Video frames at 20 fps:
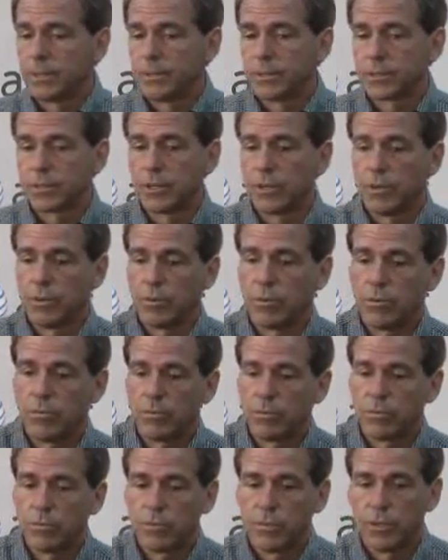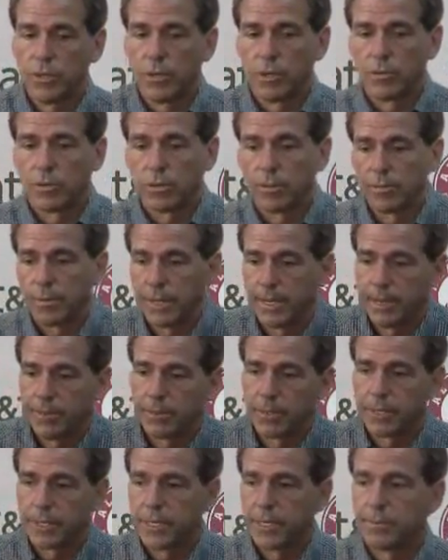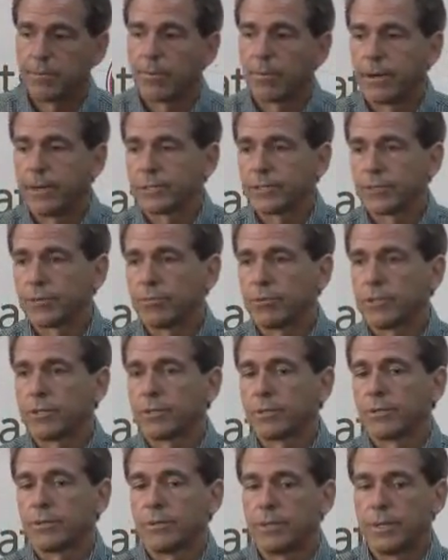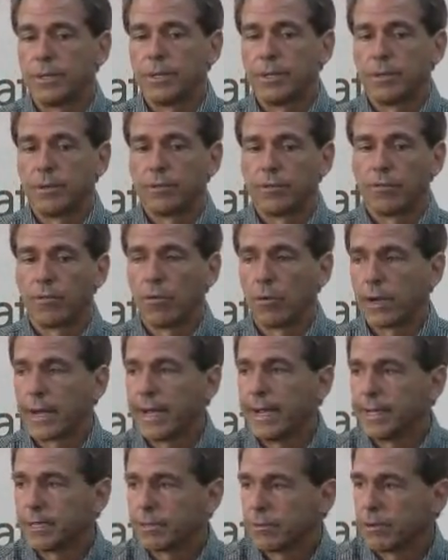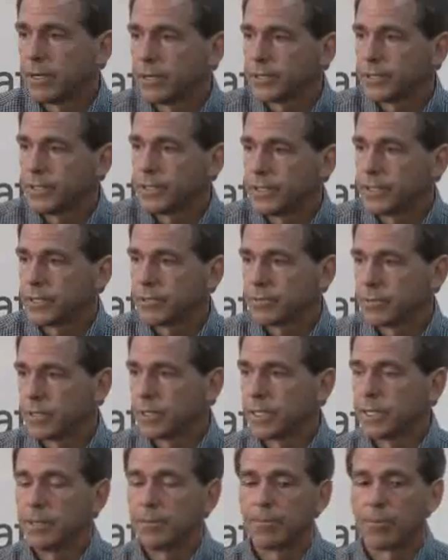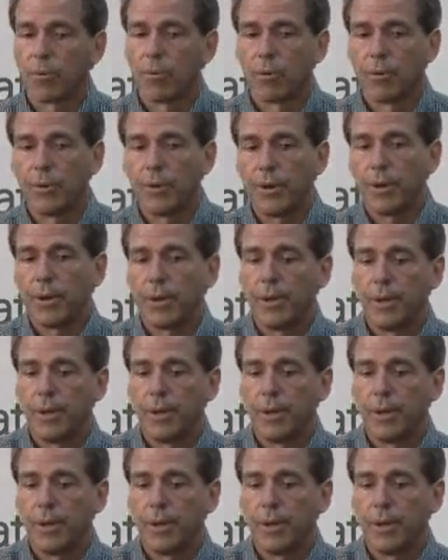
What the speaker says: So, you know, to be able to get pressure with four guys rushing is really important.